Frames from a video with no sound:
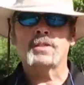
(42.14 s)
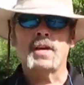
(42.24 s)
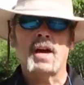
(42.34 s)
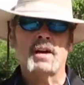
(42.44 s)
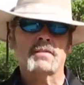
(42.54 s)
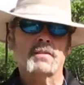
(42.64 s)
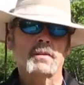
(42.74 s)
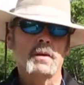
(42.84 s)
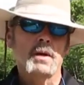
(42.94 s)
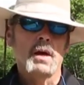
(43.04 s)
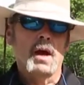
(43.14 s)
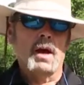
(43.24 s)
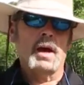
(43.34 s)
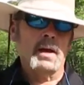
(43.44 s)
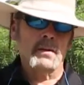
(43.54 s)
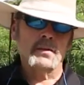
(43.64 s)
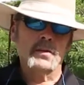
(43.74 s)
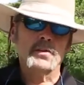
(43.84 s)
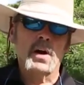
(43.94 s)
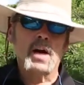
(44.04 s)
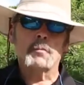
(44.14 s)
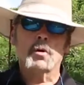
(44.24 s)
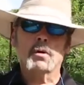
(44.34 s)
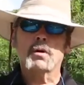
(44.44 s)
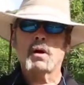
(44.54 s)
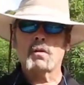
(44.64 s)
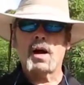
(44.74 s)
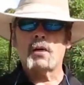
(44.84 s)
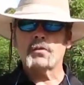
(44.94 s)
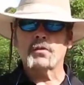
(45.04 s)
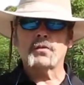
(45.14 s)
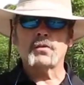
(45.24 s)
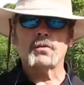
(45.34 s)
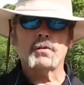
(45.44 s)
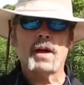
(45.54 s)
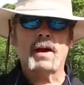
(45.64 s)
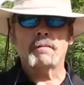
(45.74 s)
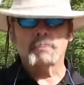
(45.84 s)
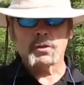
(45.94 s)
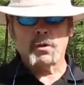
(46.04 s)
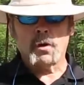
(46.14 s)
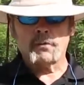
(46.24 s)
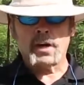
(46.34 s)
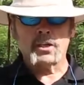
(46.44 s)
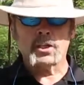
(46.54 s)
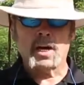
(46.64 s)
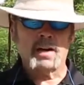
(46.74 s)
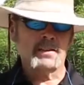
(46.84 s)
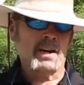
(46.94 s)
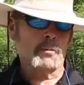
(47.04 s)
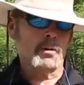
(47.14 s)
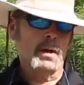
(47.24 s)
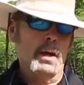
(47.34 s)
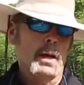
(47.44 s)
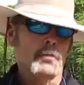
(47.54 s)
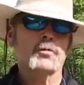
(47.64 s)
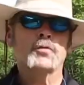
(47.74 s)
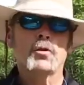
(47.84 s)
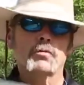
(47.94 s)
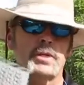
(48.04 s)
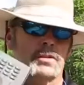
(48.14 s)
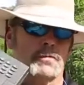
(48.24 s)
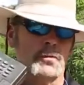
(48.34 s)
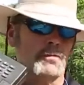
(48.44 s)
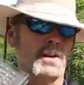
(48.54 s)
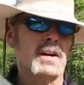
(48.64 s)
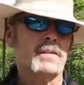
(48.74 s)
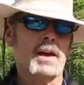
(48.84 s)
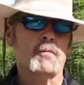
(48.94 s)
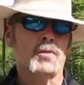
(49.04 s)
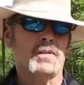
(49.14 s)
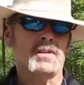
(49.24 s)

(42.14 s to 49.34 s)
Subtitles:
a task. And the timer allows us to do that. So I've got a shot timer. There's no reason for you not to have one of